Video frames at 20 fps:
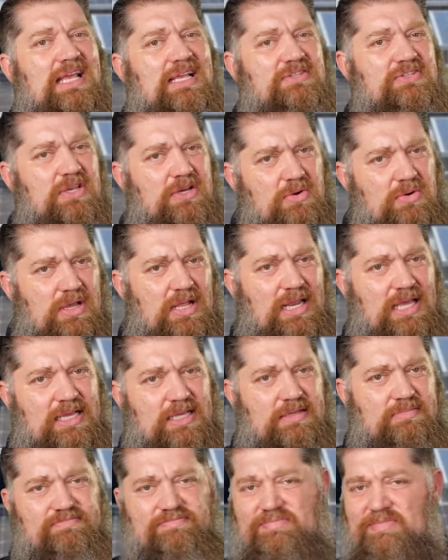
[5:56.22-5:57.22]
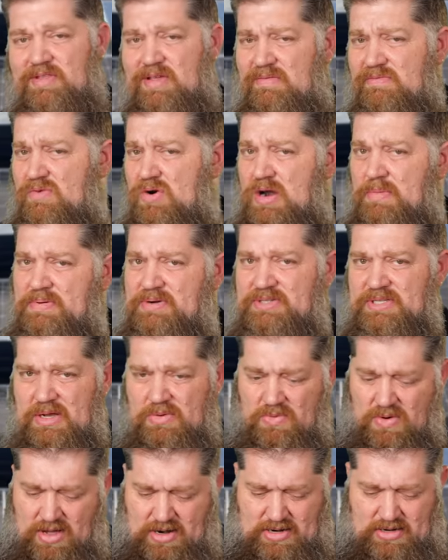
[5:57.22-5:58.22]
is acrylic,
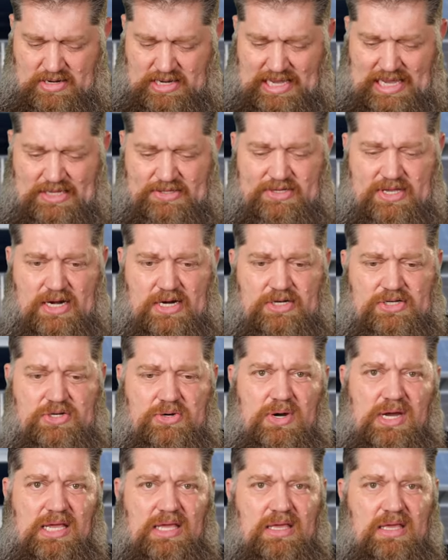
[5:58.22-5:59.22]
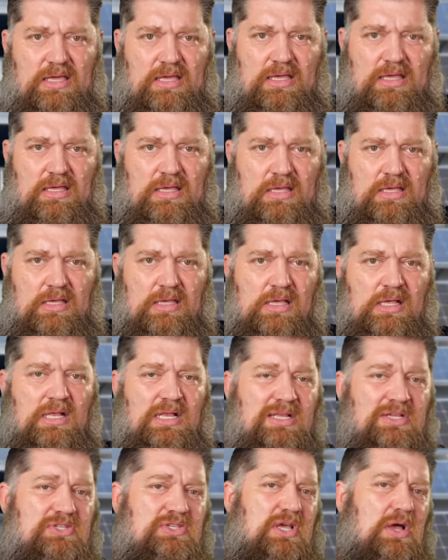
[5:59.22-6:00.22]
40% water, it's gonna shrink.
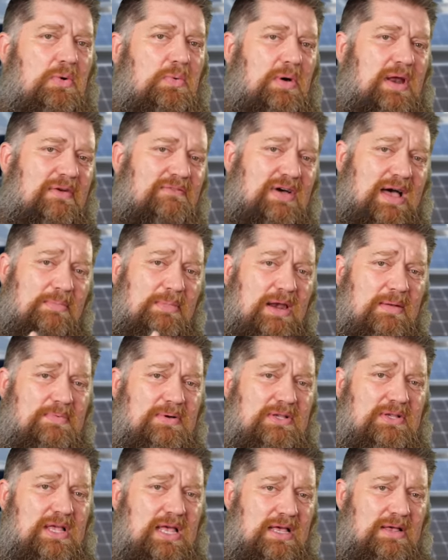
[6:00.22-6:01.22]
So what if I'm gonna put